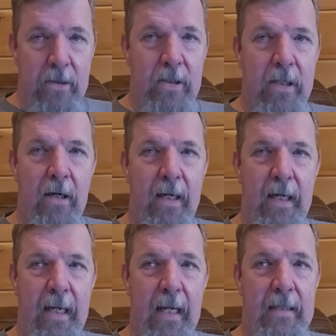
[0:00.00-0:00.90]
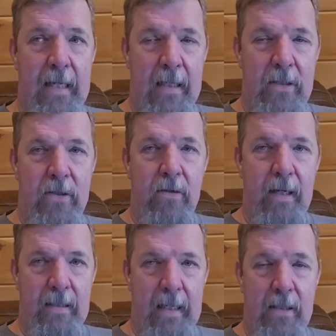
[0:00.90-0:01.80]
are starting to get tenser
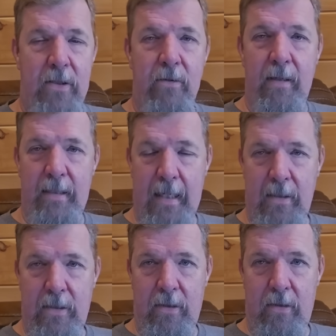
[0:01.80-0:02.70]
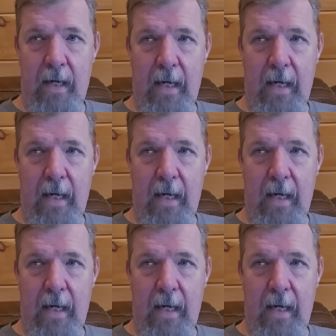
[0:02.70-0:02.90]
and tenser and tenser.